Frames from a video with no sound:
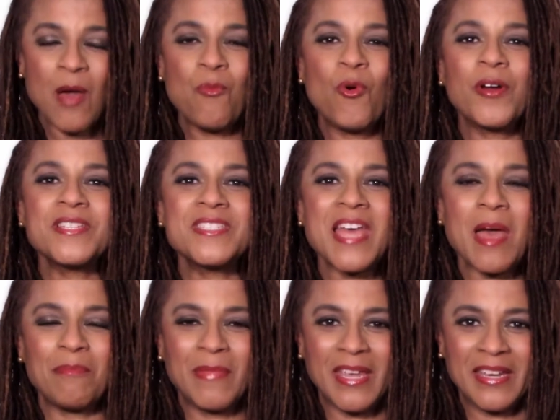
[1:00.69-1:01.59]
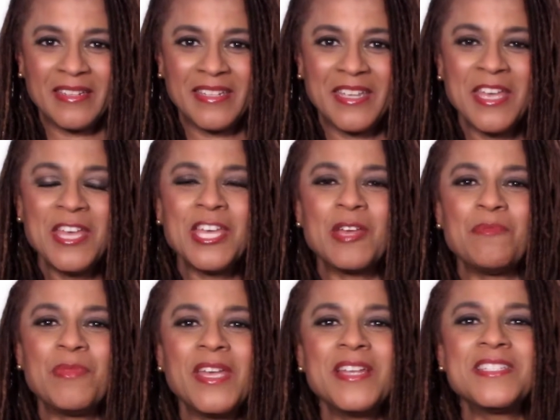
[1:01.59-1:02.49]
And what does that mean?
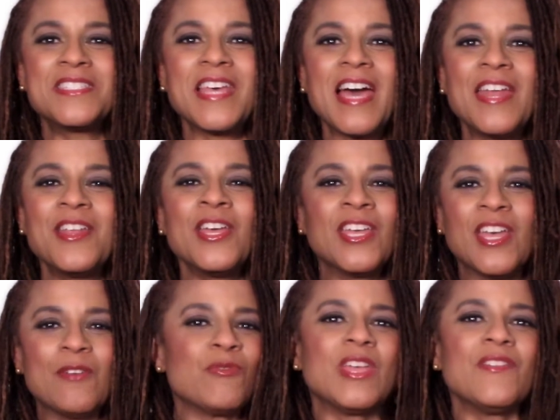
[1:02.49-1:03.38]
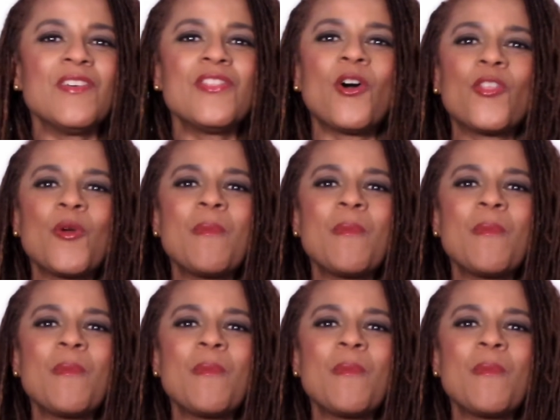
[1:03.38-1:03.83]
It means that even though there